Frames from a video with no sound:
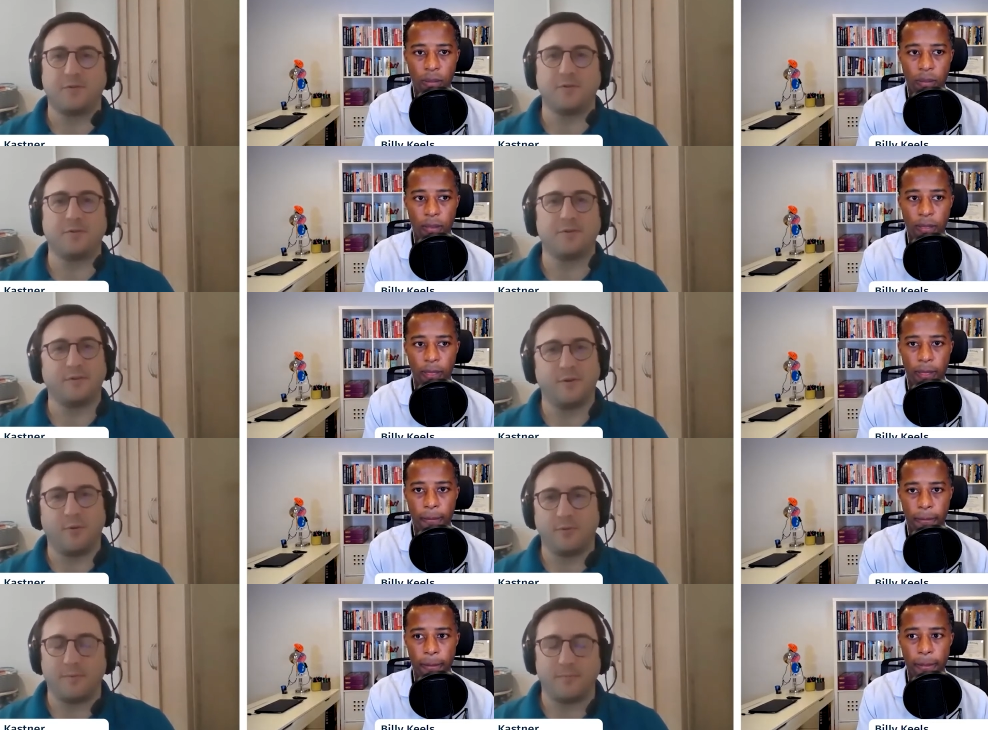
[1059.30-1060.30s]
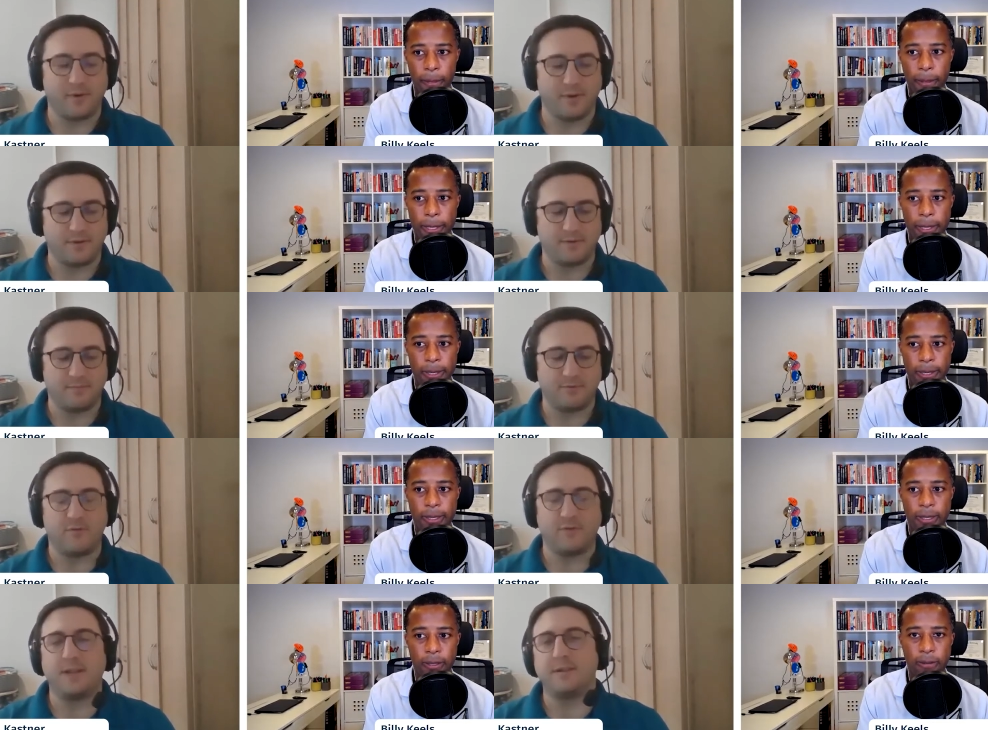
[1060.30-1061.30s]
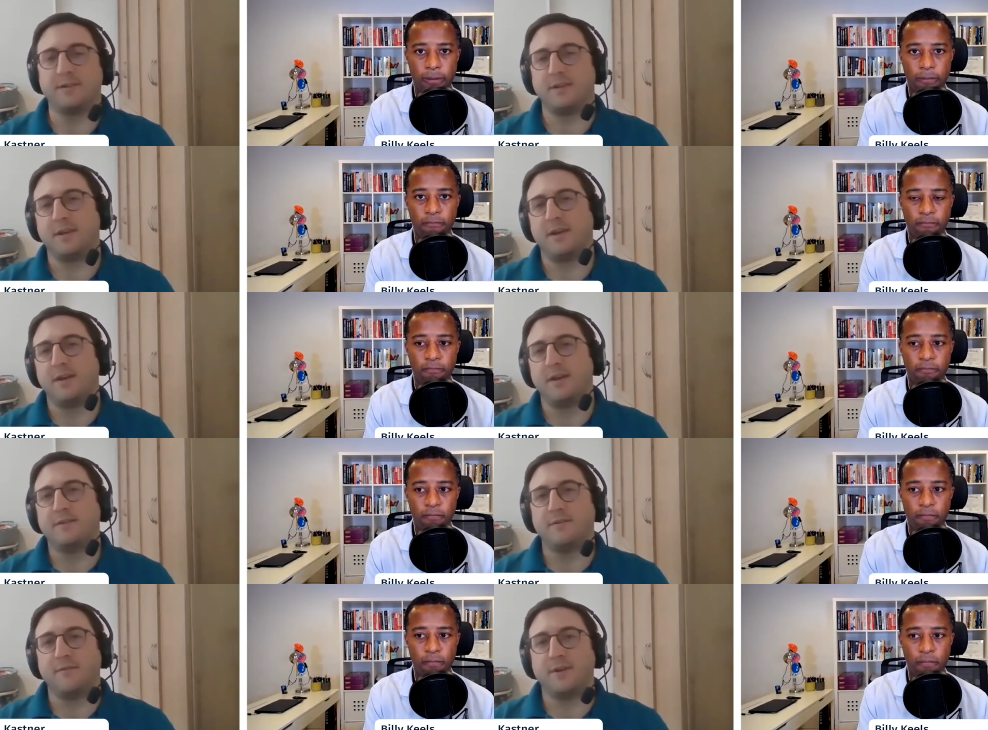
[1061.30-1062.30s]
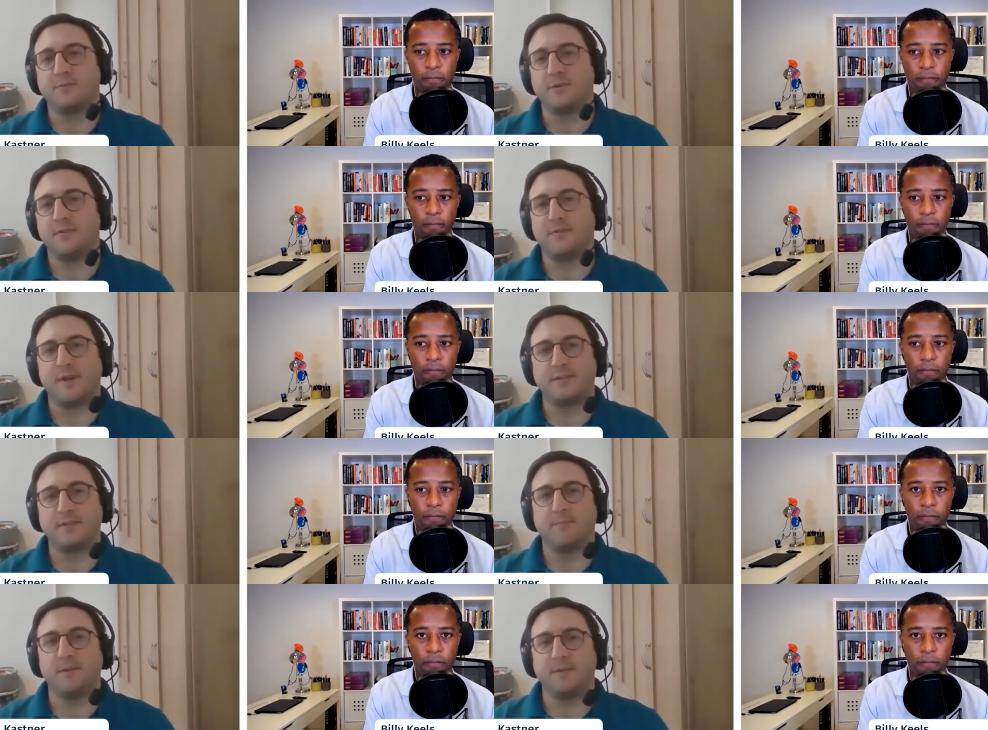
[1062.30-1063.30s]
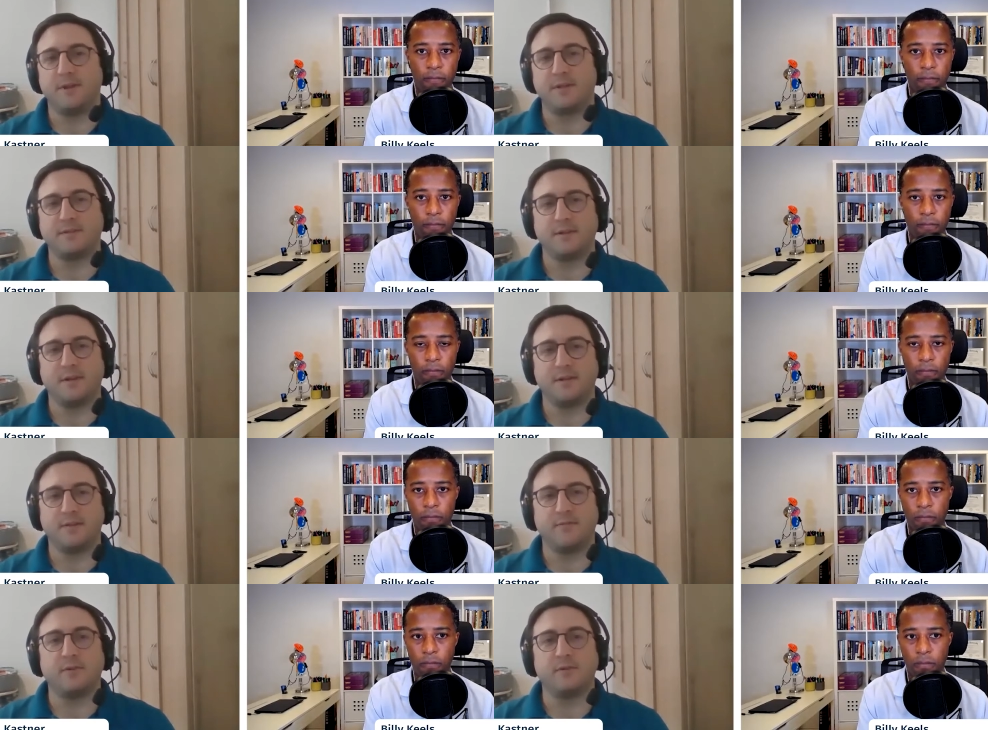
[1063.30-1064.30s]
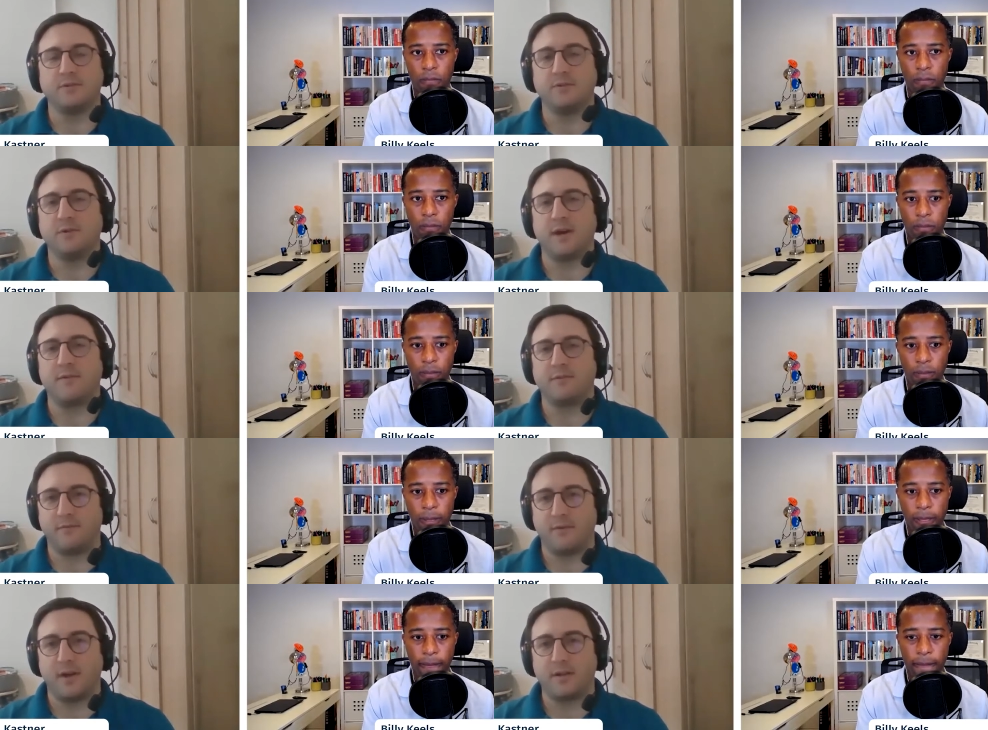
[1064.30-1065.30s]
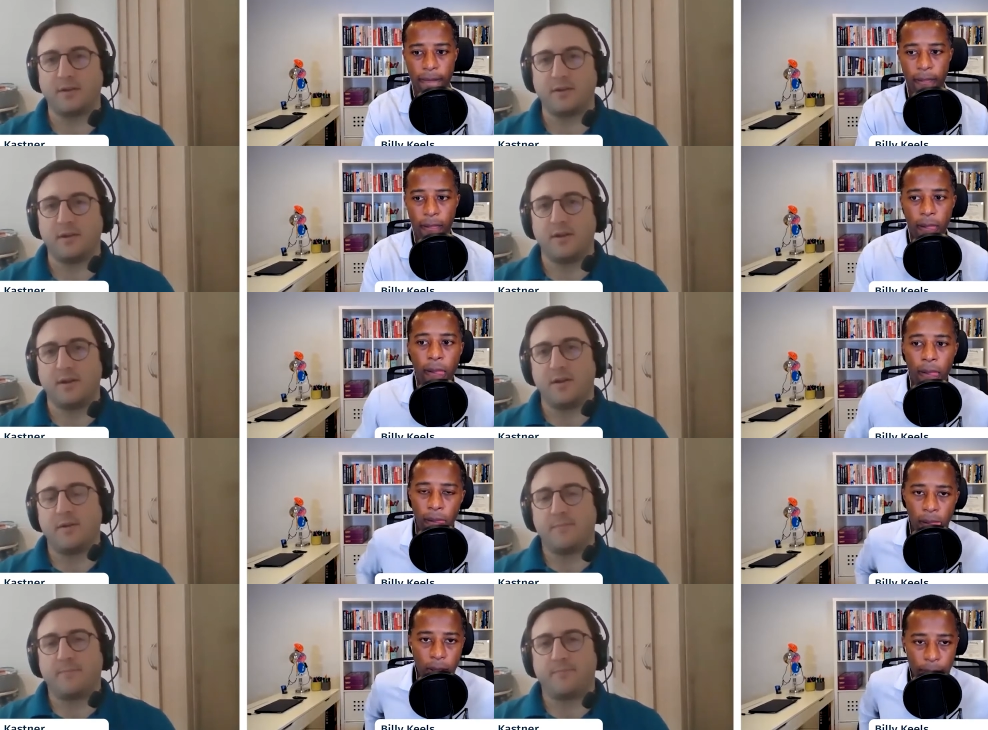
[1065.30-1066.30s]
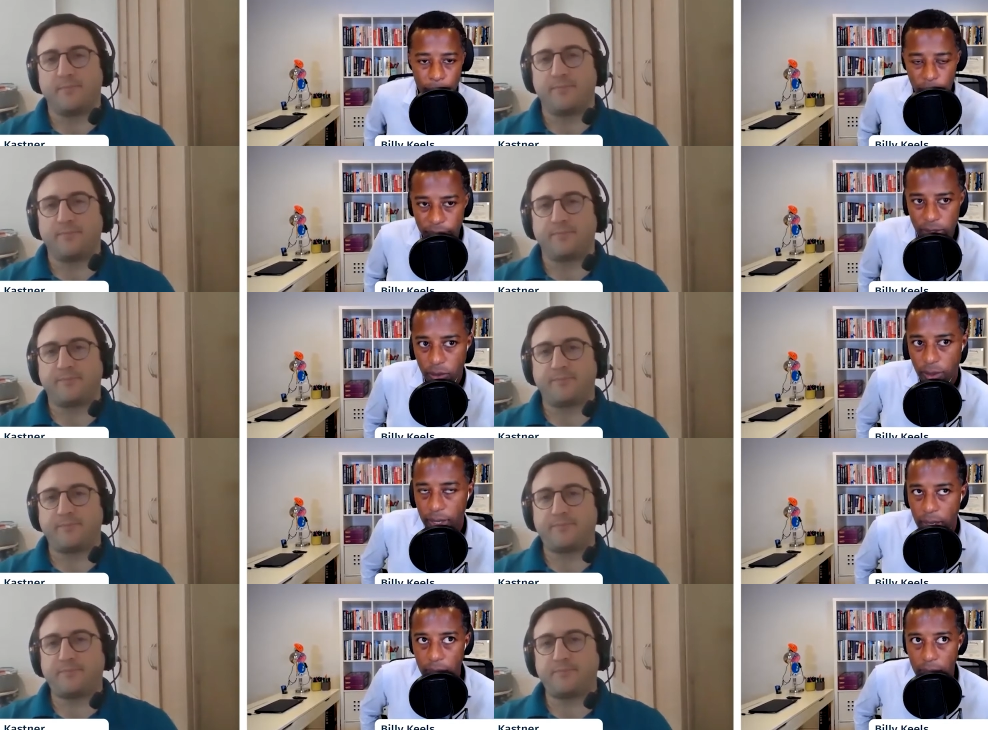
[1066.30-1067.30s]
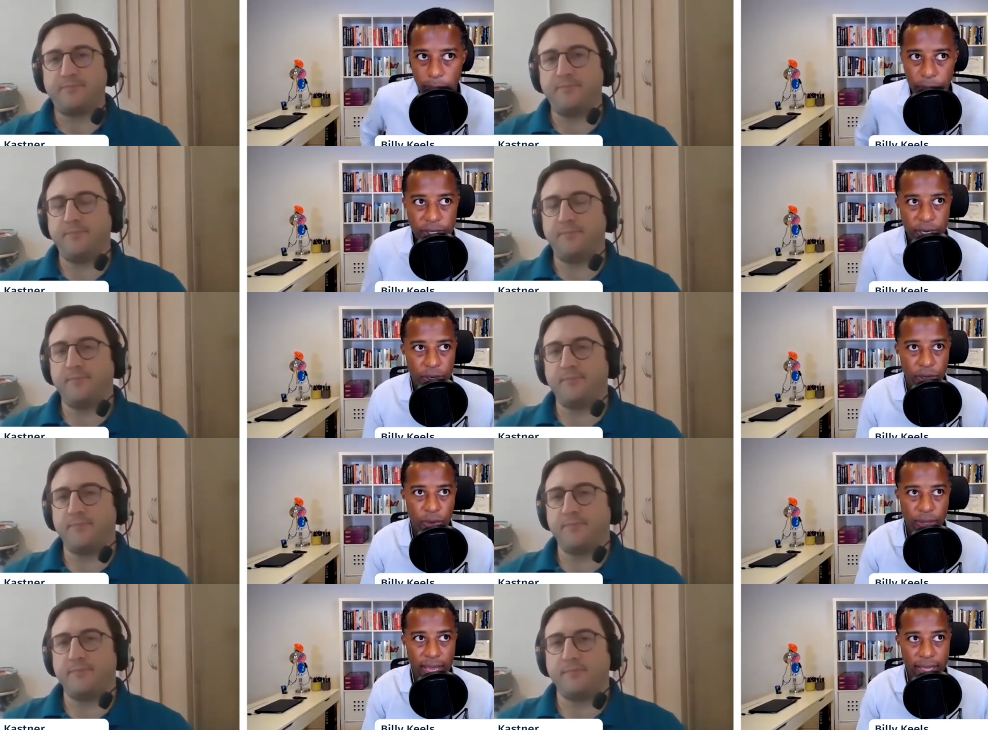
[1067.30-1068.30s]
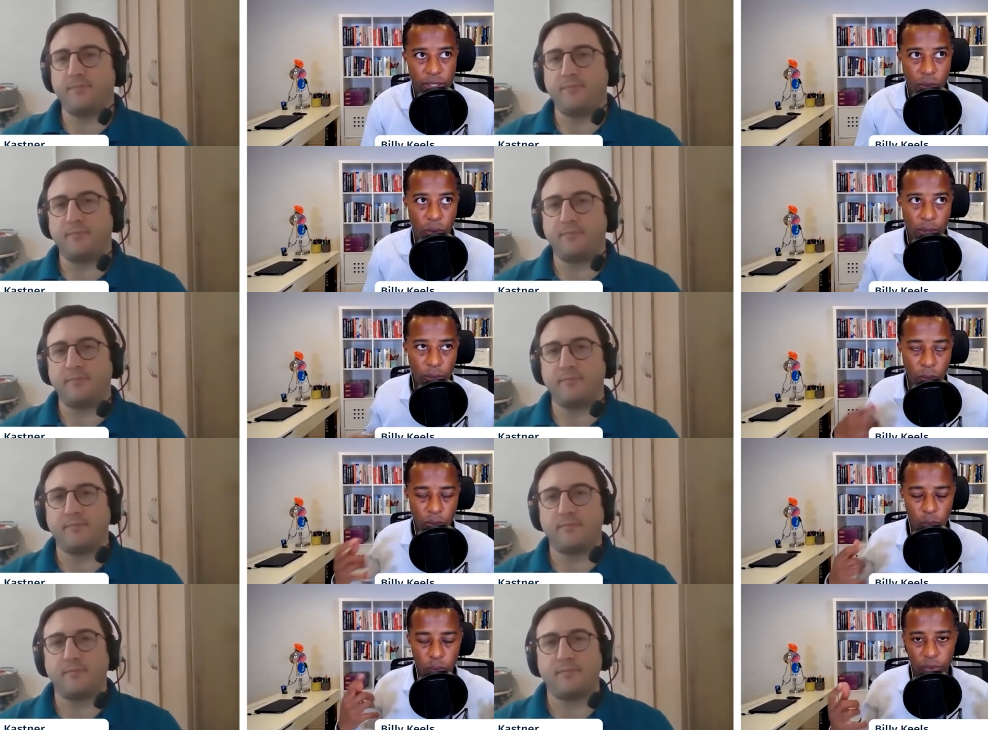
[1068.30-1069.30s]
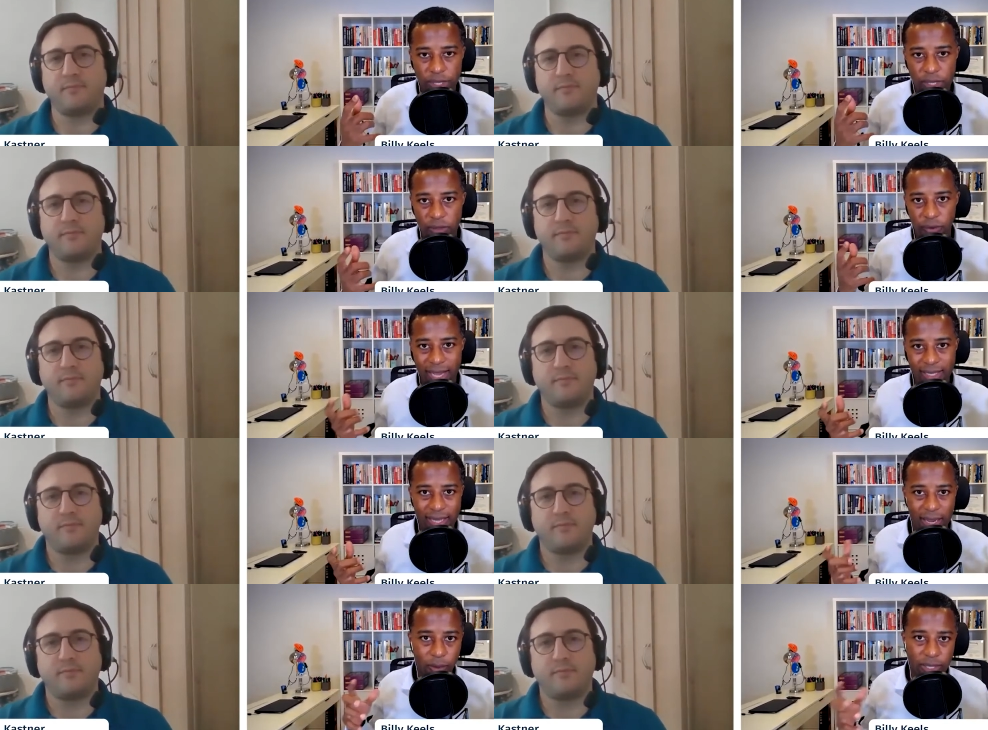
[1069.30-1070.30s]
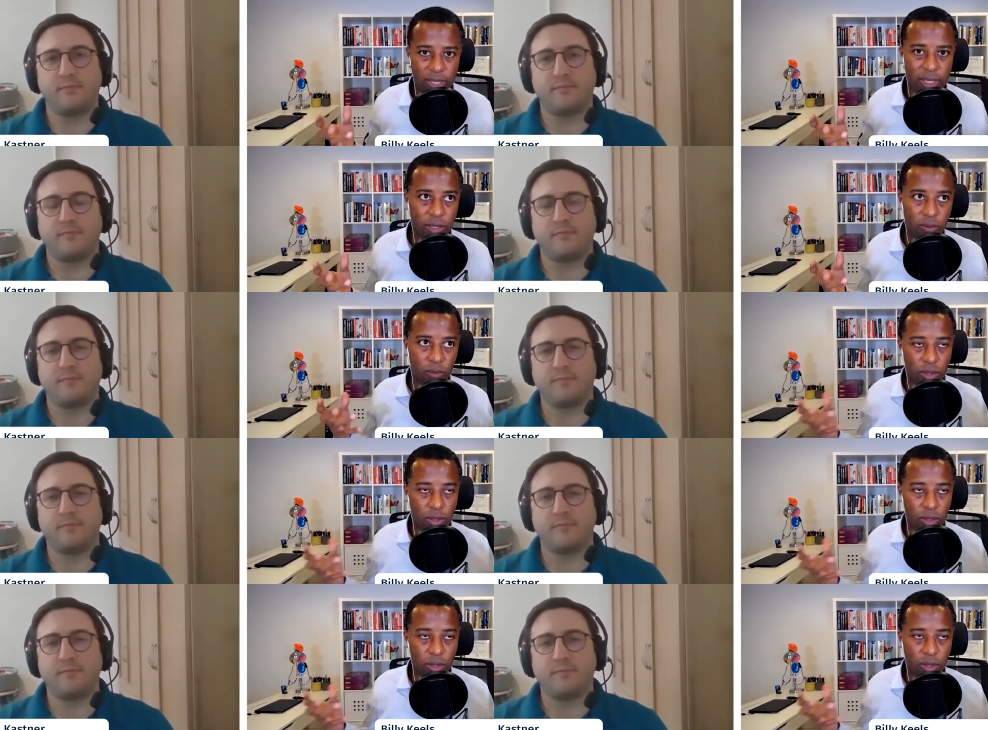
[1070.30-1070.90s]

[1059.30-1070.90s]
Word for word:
Speaker 1: or to open up a, uh, some sort of an entity to invest with, that's something that's uh, difficult to do after the
Speaker 2: fact. Perfect. So, and, and, appreciate you doing that. And so, one of the reasons for asking that question is